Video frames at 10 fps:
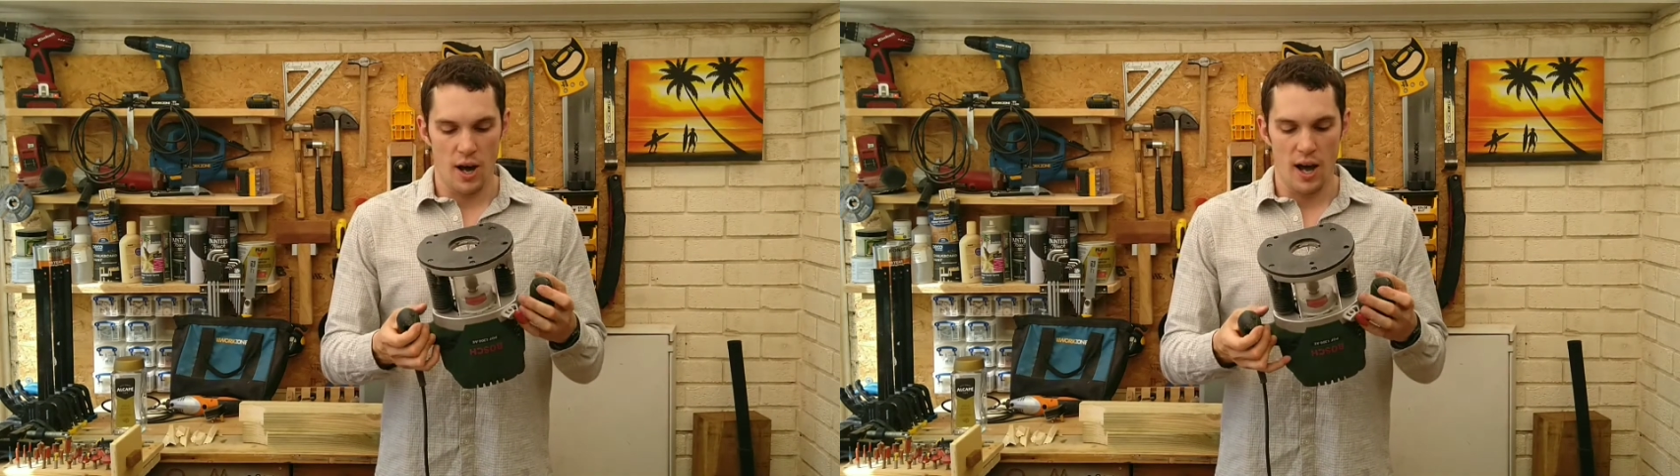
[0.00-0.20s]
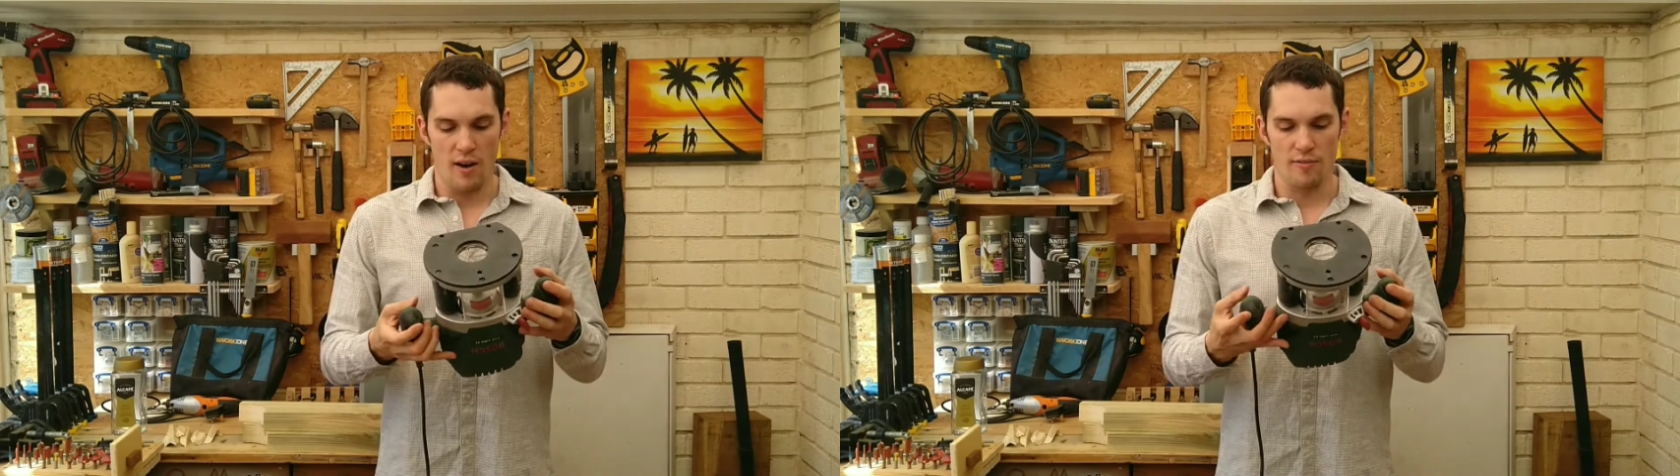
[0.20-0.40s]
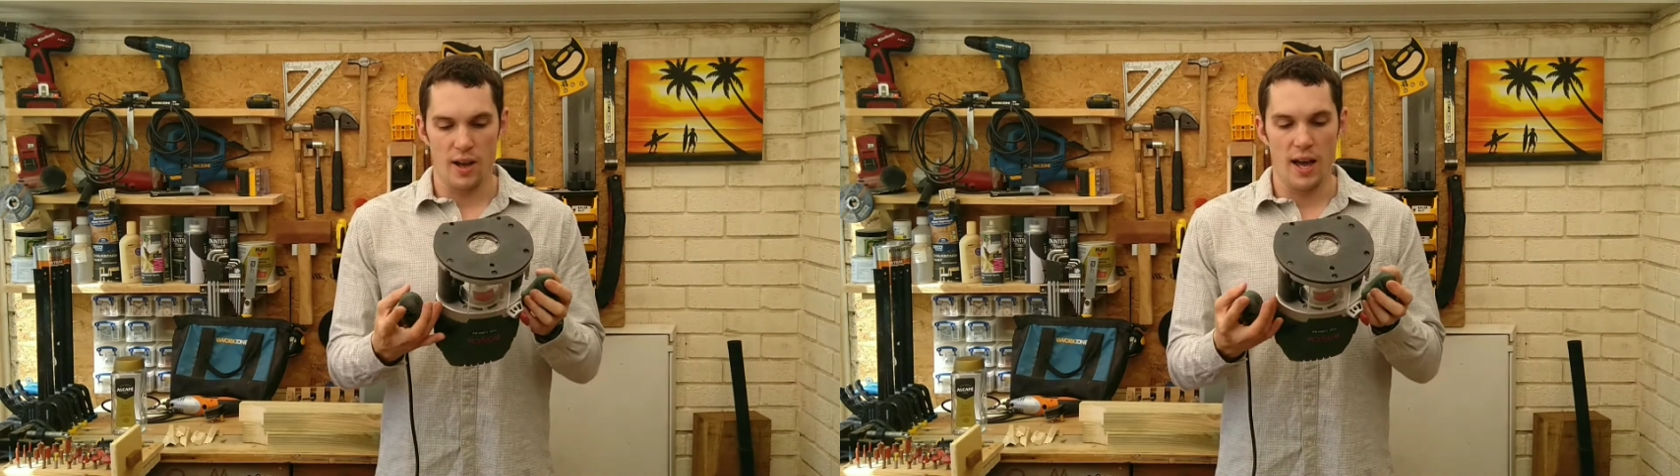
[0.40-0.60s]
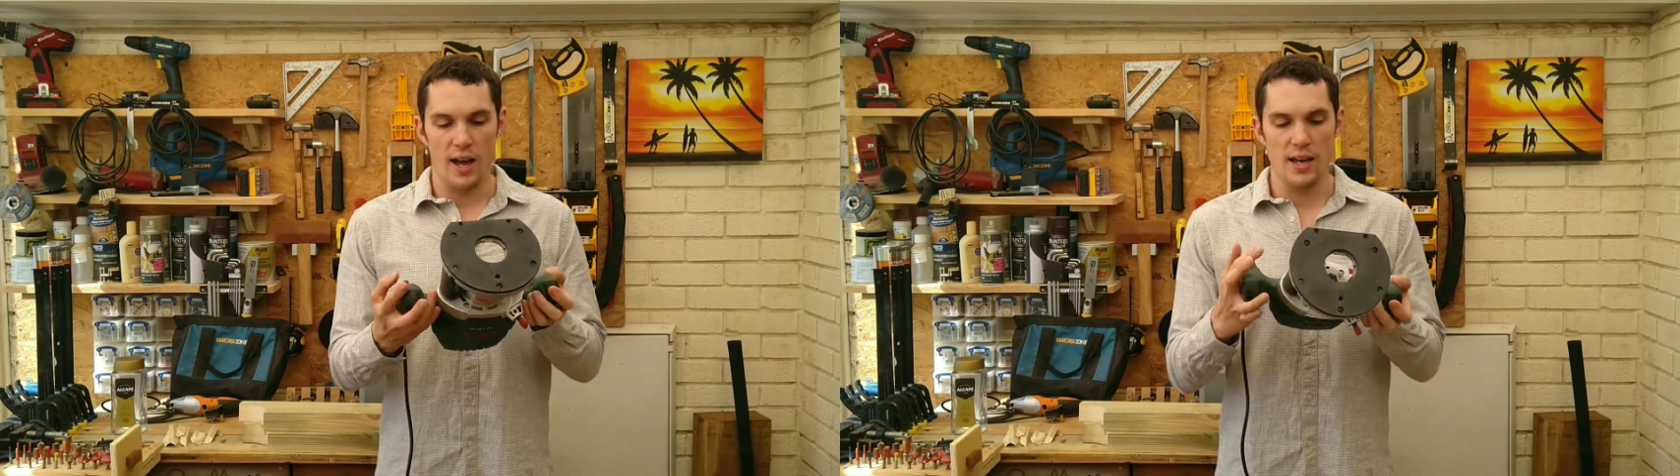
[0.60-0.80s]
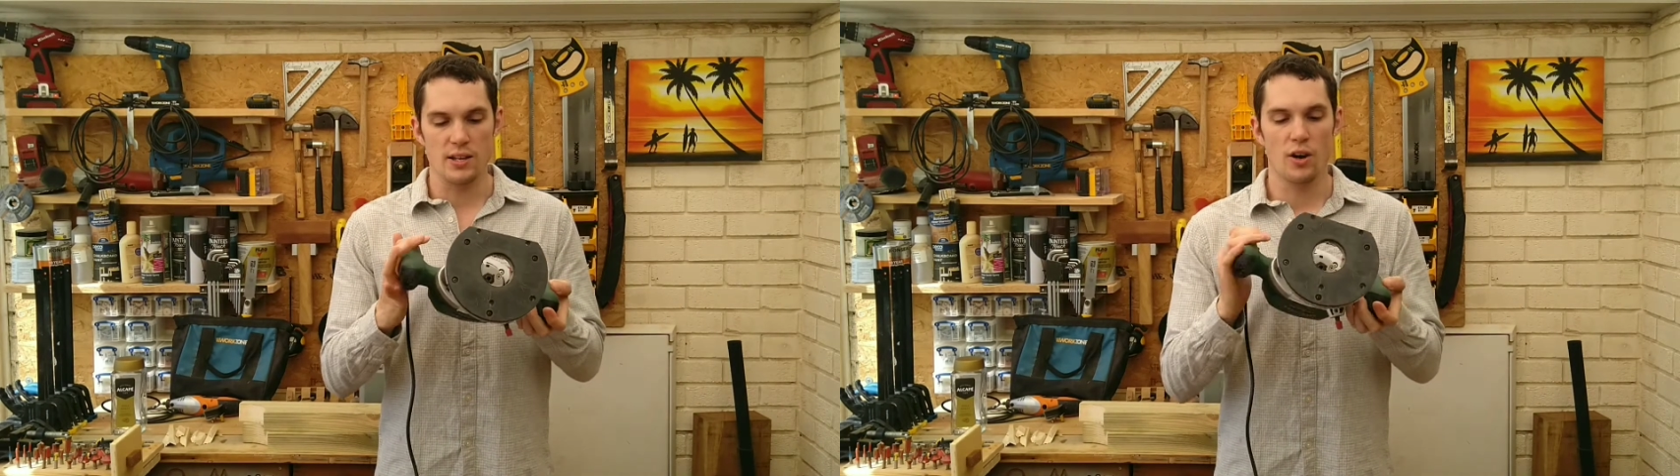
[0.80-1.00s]
have
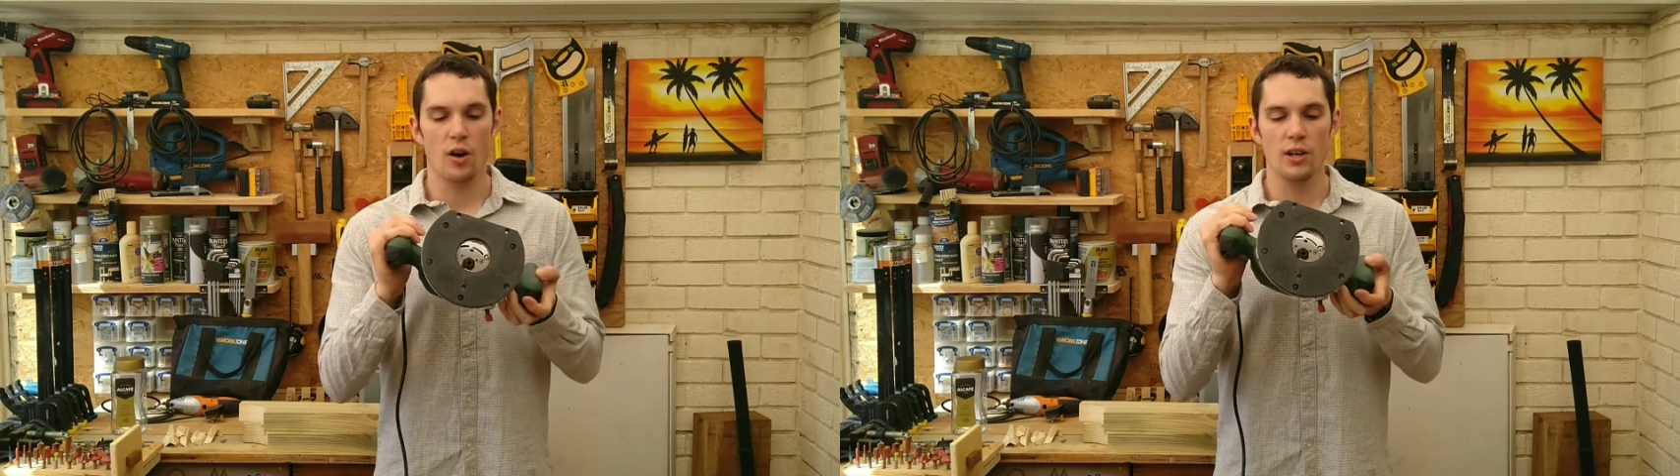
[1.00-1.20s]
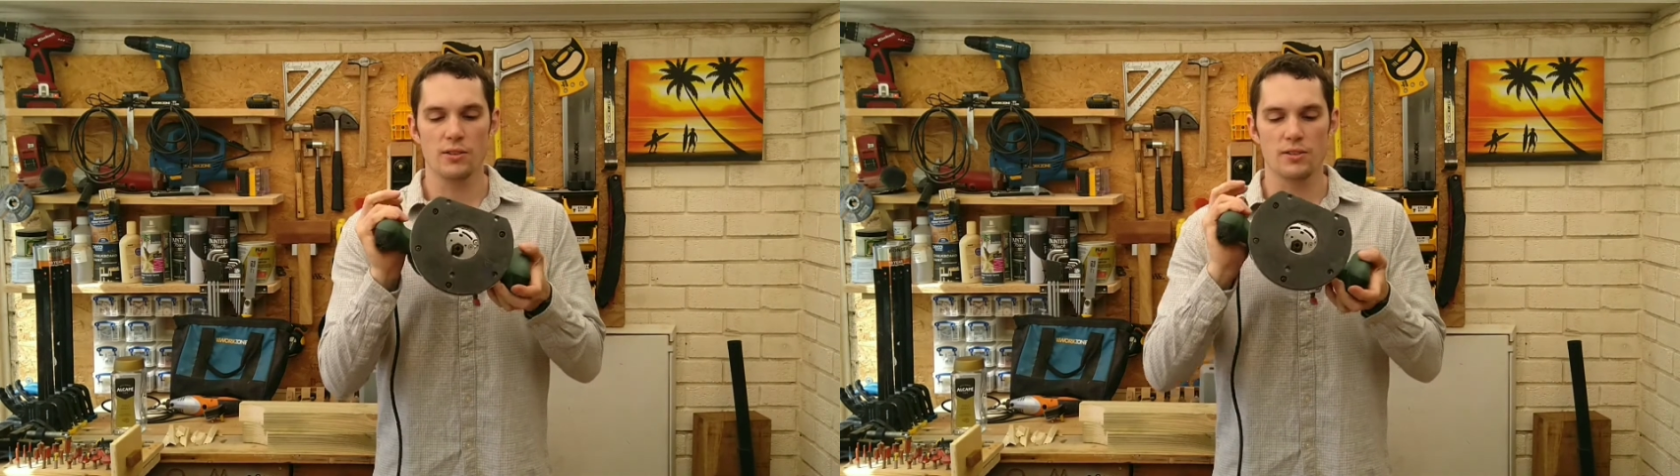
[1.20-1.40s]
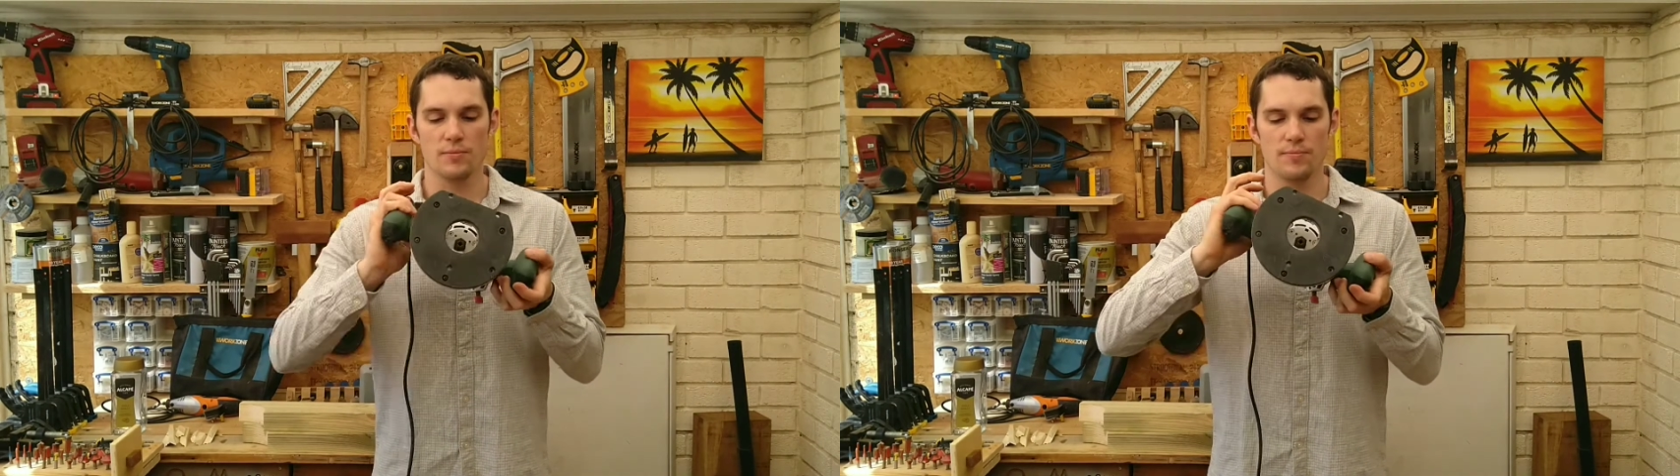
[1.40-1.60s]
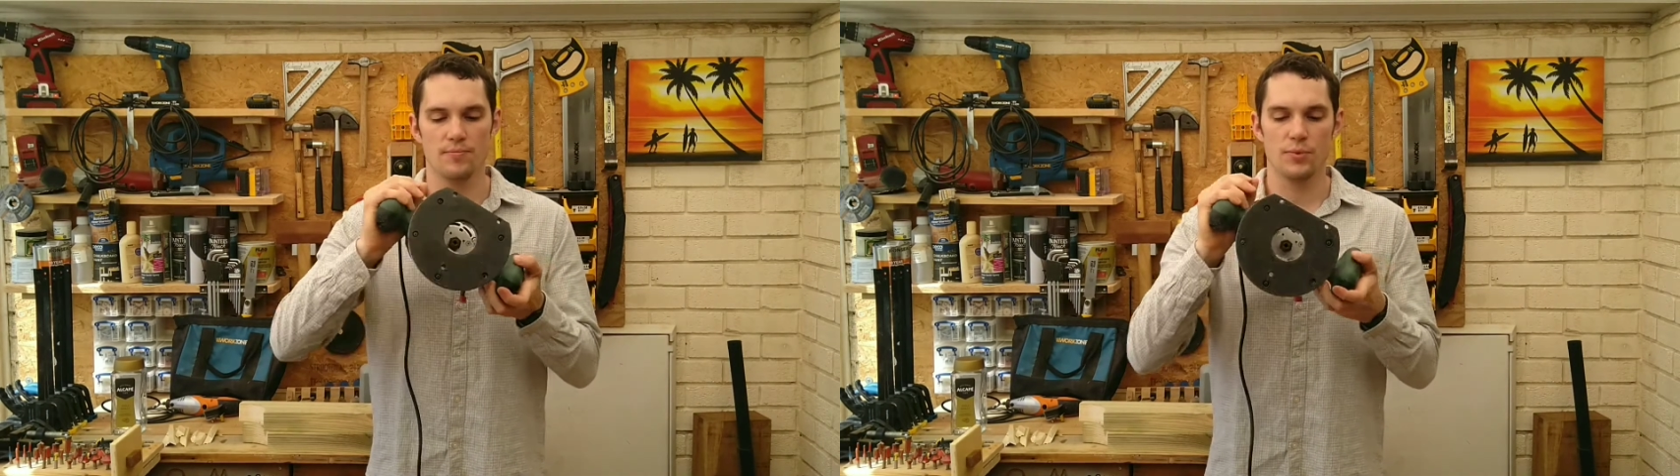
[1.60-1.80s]
a collet,